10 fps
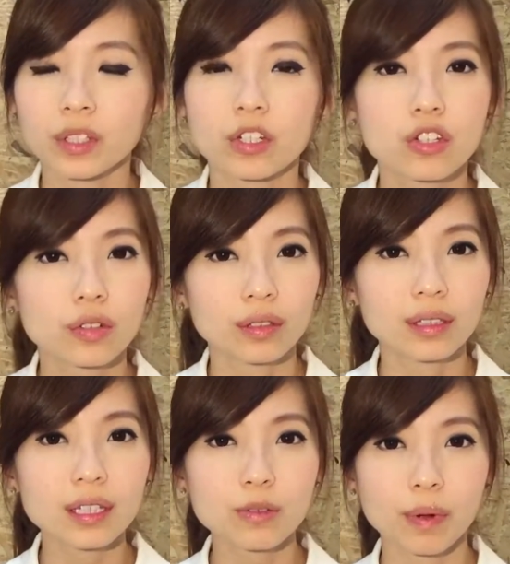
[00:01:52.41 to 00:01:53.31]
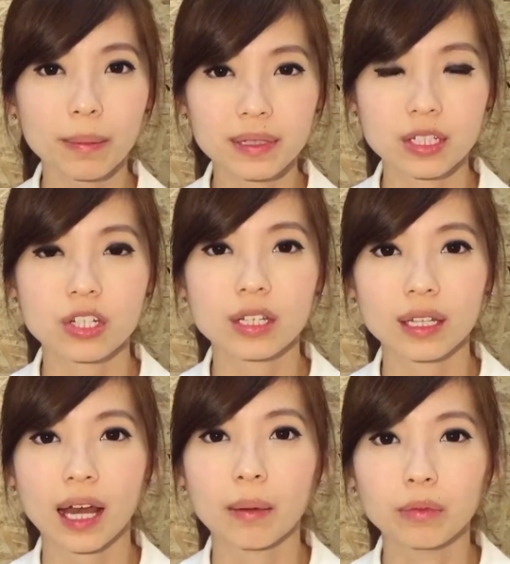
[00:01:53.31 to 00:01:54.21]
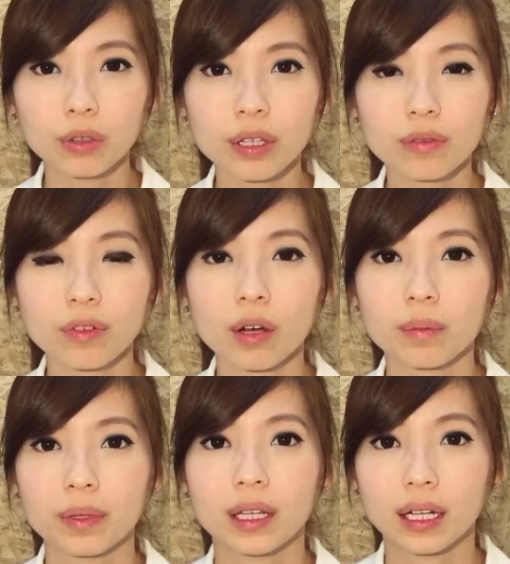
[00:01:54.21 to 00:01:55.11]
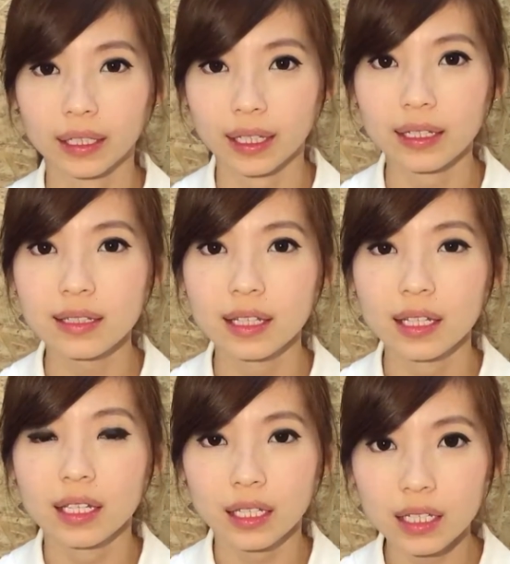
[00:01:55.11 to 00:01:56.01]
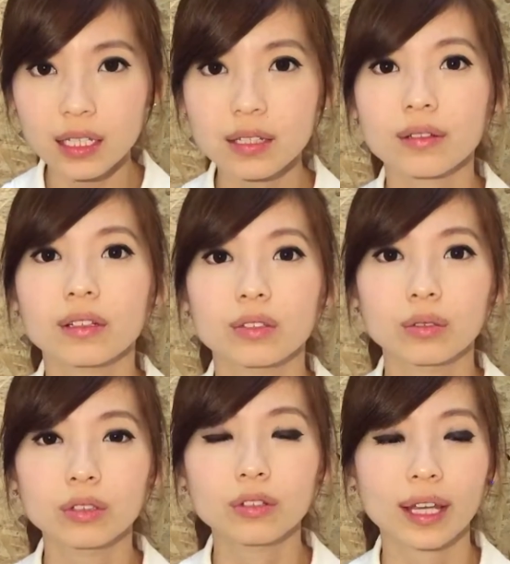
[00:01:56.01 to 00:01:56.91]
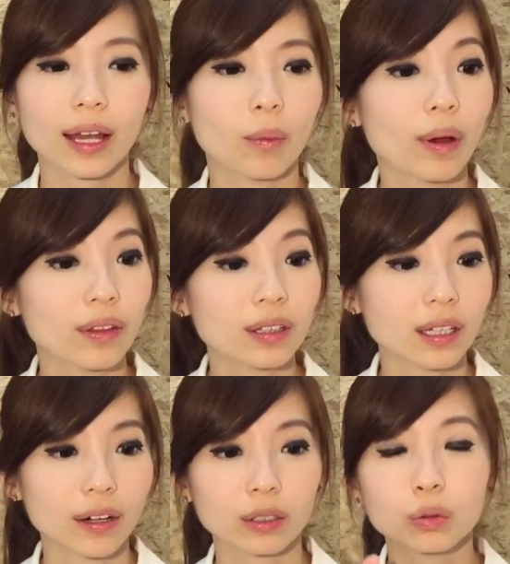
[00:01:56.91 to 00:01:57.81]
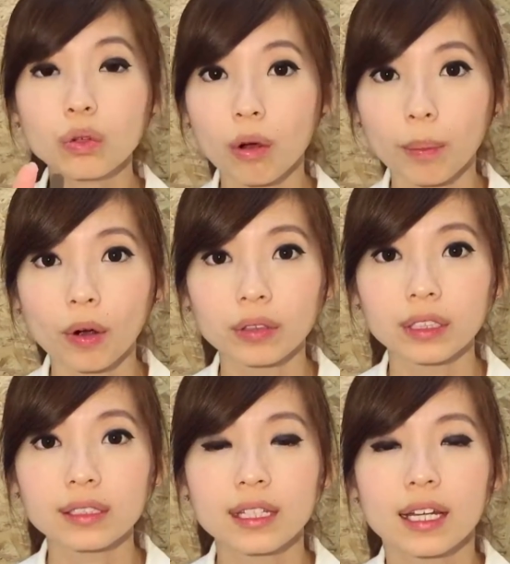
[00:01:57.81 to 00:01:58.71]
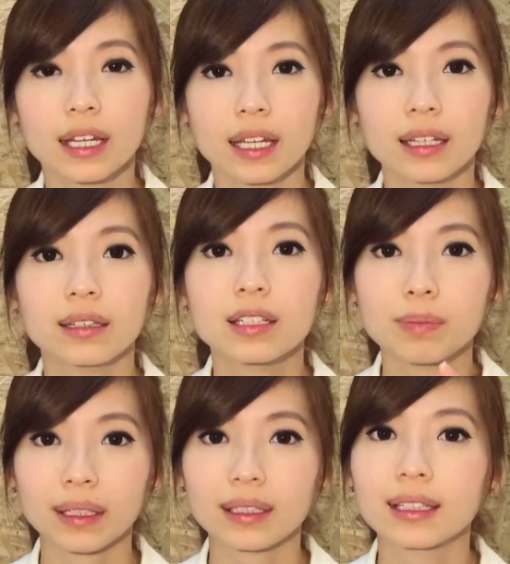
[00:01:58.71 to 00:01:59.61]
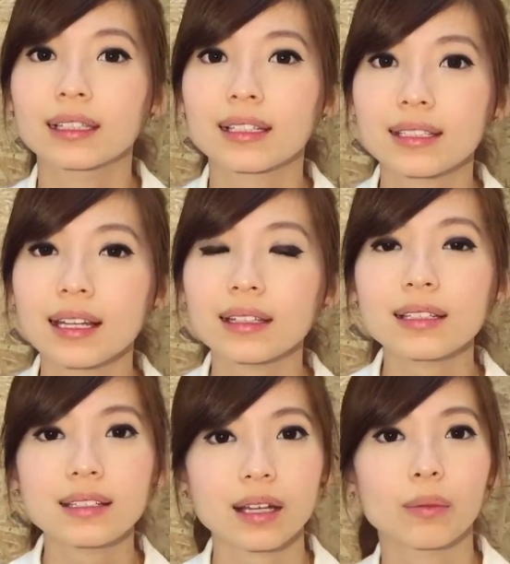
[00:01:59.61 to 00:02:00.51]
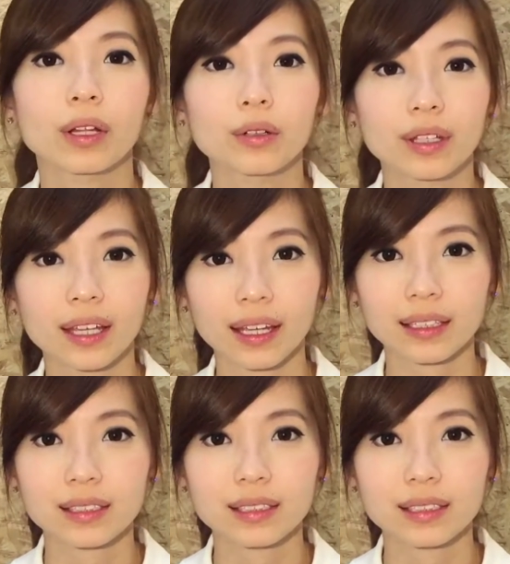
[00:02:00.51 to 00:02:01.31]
should this preposition that I'm looking for be against, is to look at whether there are two opponents in this particular sentence that we're looking at.